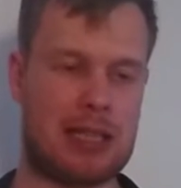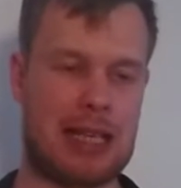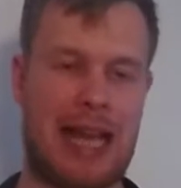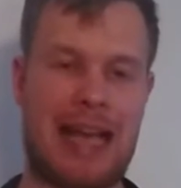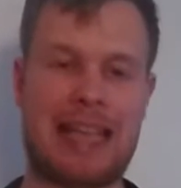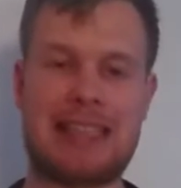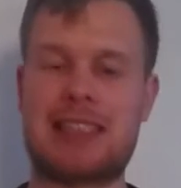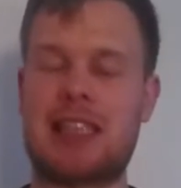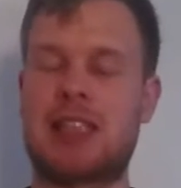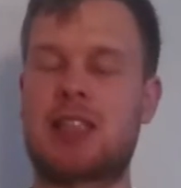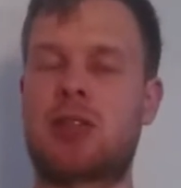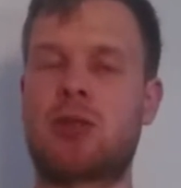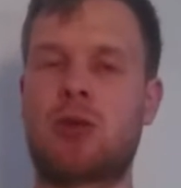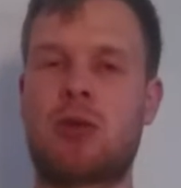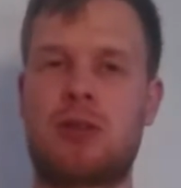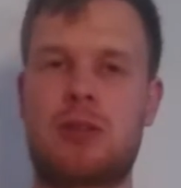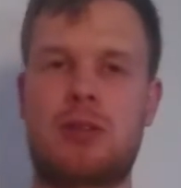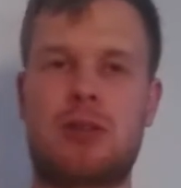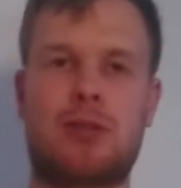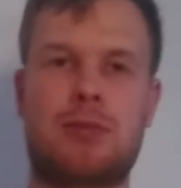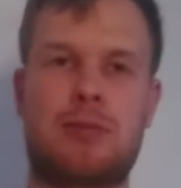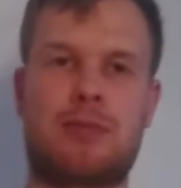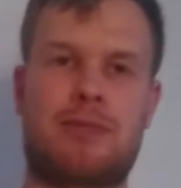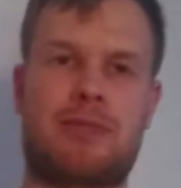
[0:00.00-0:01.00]
as I
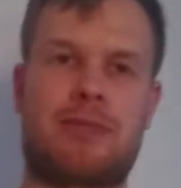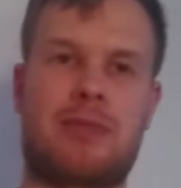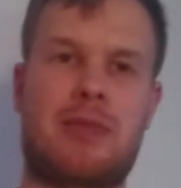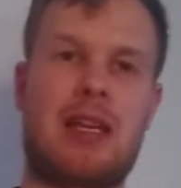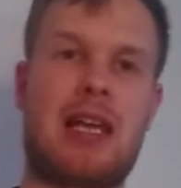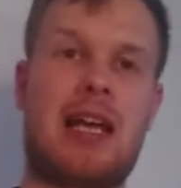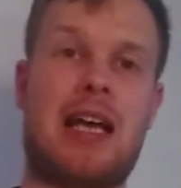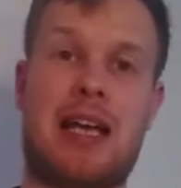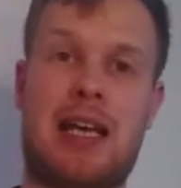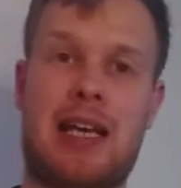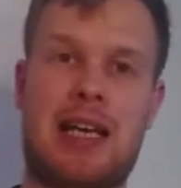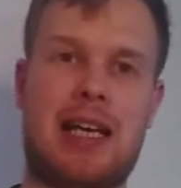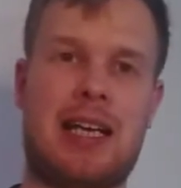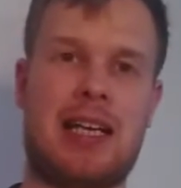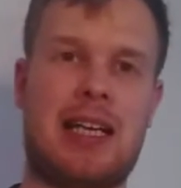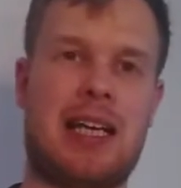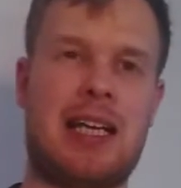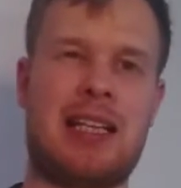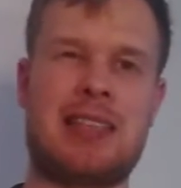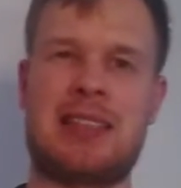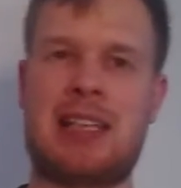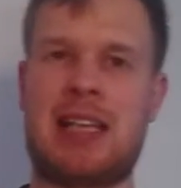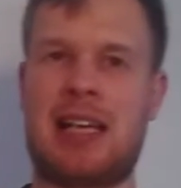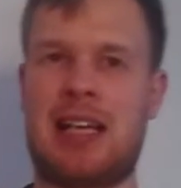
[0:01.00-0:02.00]
told you,
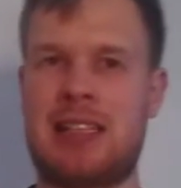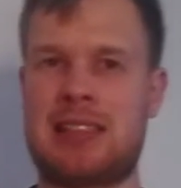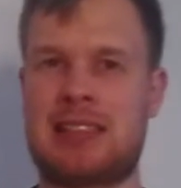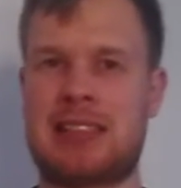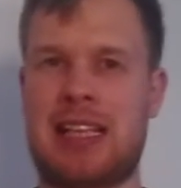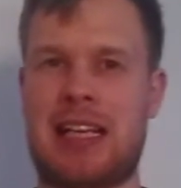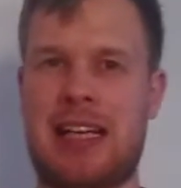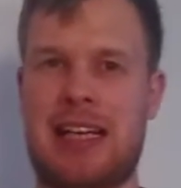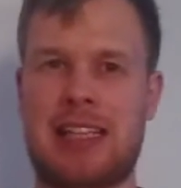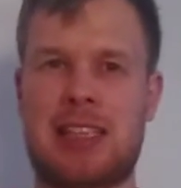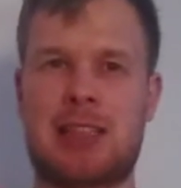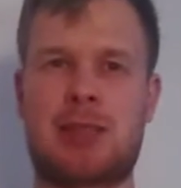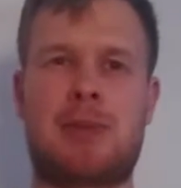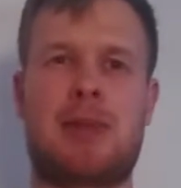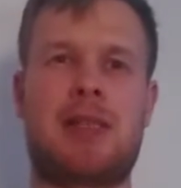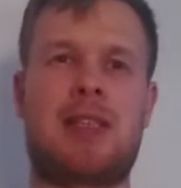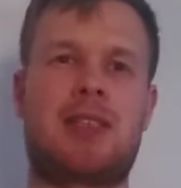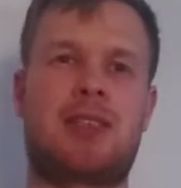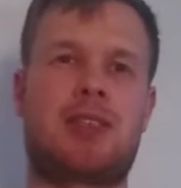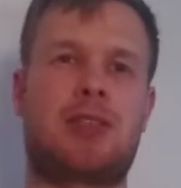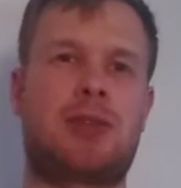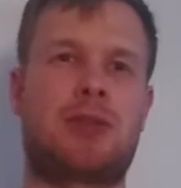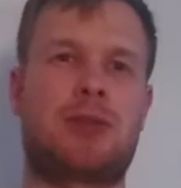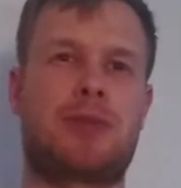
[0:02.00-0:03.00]
as I
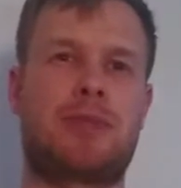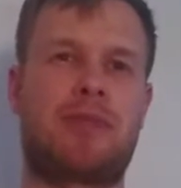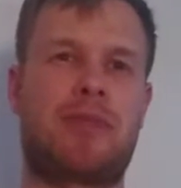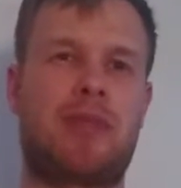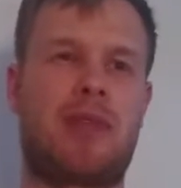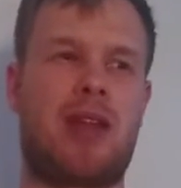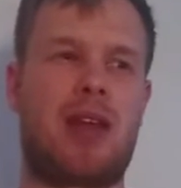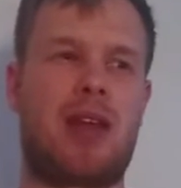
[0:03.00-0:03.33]
explained to you